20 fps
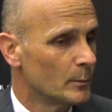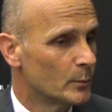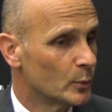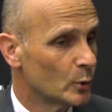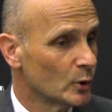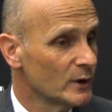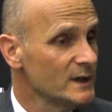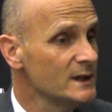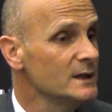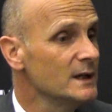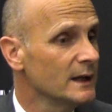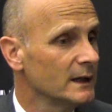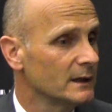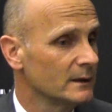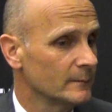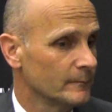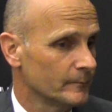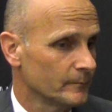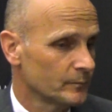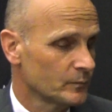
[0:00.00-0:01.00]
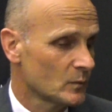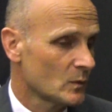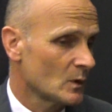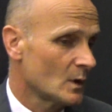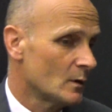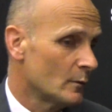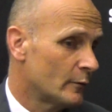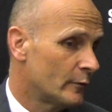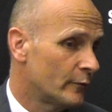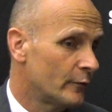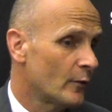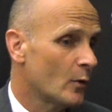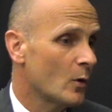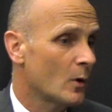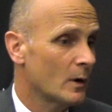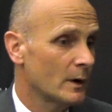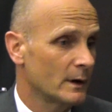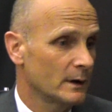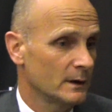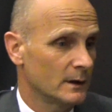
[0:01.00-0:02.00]
breeding
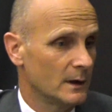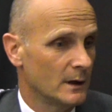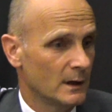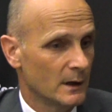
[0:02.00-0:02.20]
for